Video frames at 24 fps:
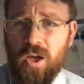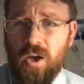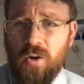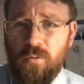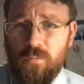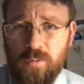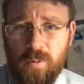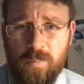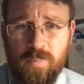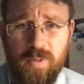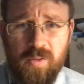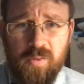
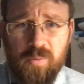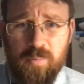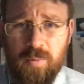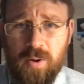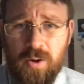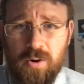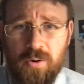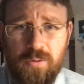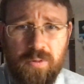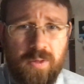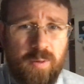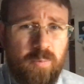From this
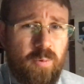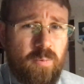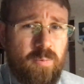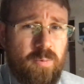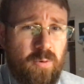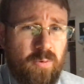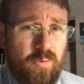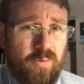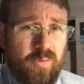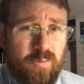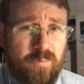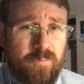model, they
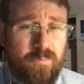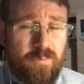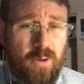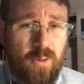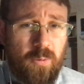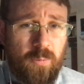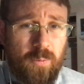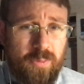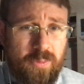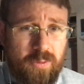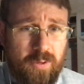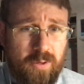propose the
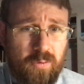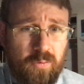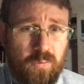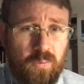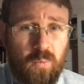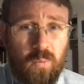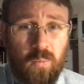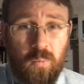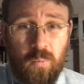following things.